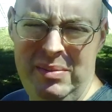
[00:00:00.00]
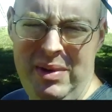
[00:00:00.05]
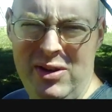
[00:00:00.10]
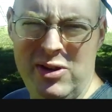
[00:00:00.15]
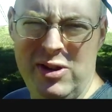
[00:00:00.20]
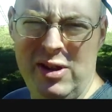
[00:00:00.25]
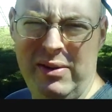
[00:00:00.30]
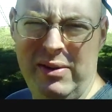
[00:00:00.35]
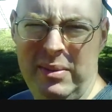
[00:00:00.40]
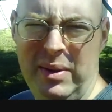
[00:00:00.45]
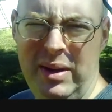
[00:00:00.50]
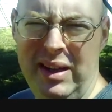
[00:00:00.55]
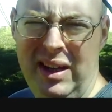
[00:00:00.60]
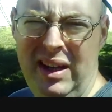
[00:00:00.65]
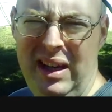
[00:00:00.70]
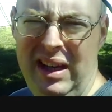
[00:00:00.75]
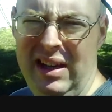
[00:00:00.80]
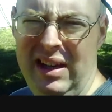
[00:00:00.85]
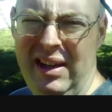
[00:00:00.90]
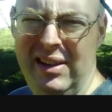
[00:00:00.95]
I'm not sure if I'm going
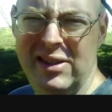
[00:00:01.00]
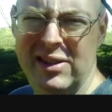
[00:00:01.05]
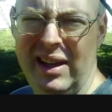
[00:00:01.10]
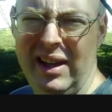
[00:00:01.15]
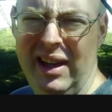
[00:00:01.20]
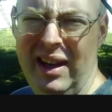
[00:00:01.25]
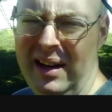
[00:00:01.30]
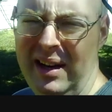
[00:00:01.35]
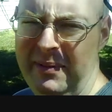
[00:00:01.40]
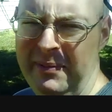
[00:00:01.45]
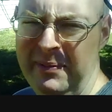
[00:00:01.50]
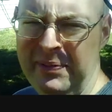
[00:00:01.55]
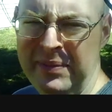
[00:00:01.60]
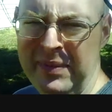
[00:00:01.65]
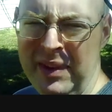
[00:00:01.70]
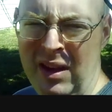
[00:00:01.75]
to get it yet, so I got to